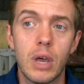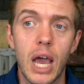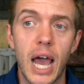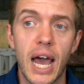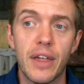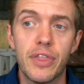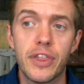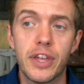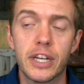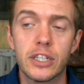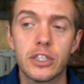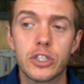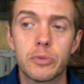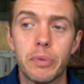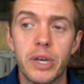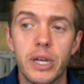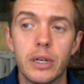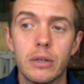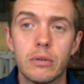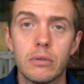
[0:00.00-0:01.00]
Had things
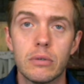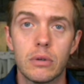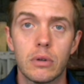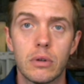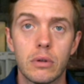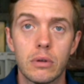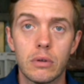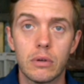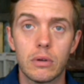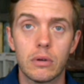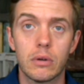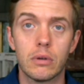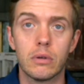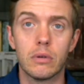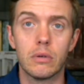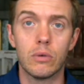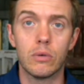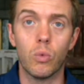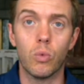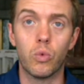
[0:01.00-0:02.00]
been
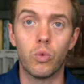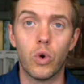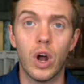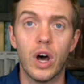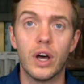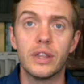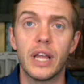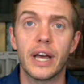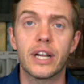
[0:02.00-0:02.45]
run